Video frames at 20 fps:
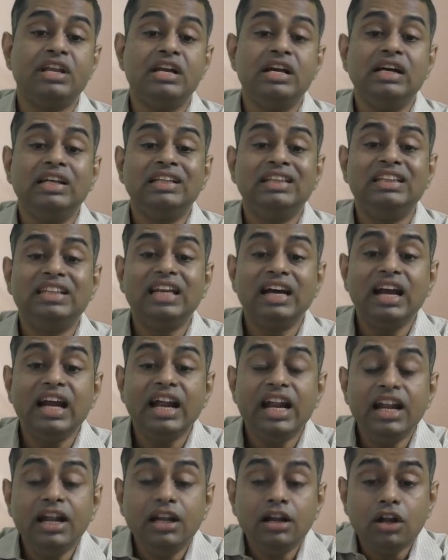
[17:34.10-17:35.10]
The
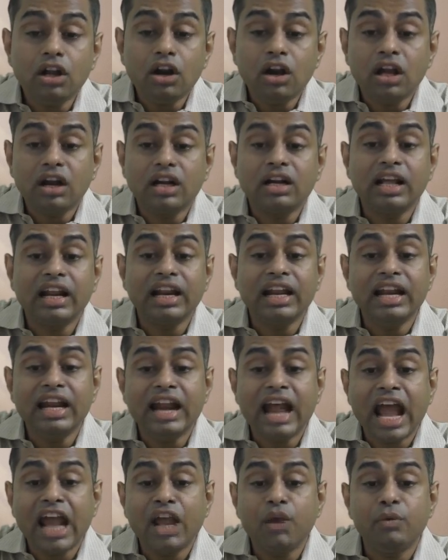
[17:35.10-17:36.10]
introductory
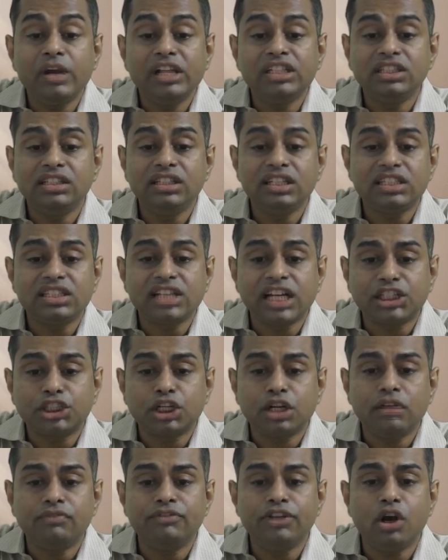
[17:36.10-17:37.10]
language in this
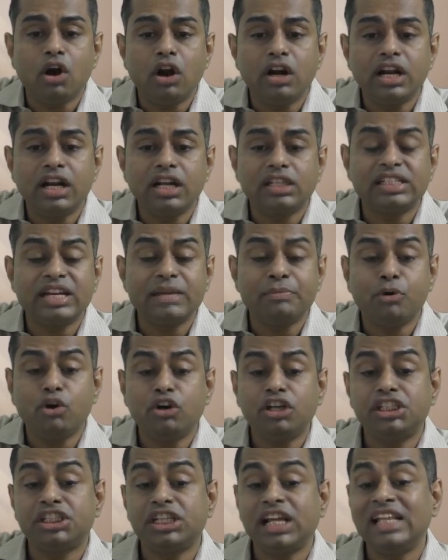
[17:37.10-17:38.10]
section of the auditor's report
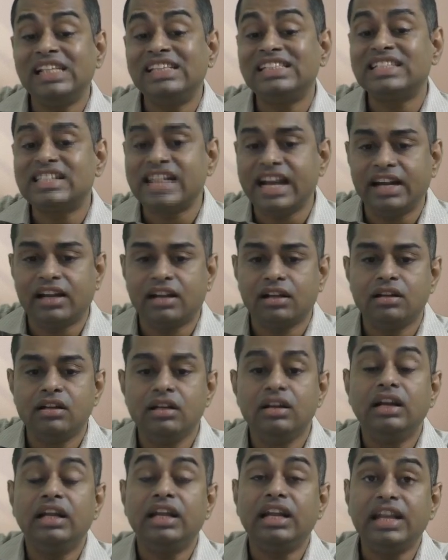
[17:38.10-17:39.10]
shall state:
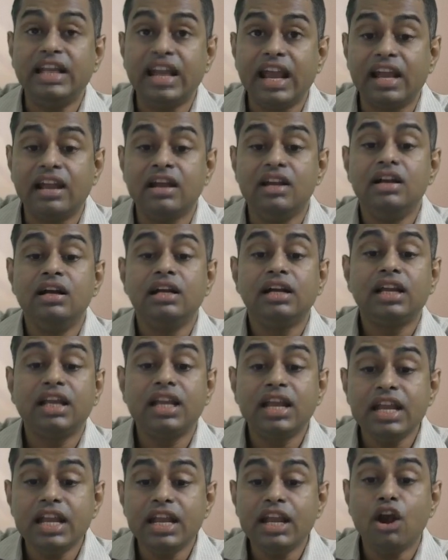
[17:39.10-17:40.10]
A.
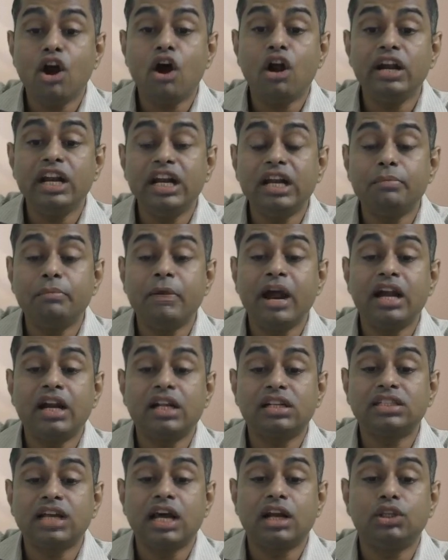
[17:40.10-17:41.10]
Key audit
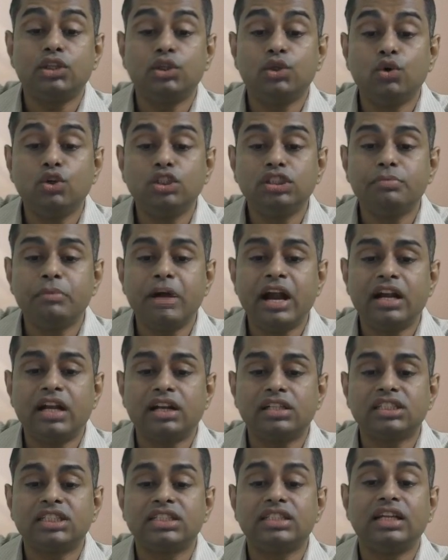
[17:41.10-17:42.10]
matters are those
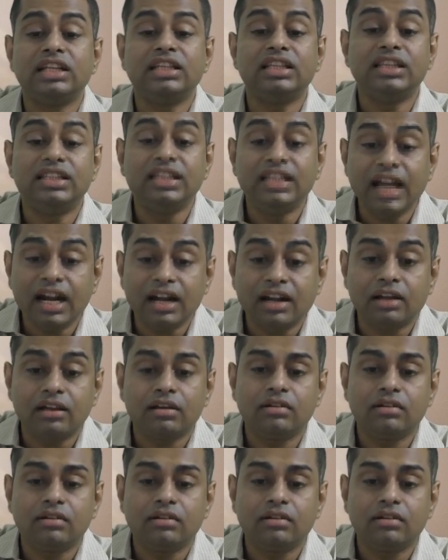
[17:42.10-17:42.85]
matters that,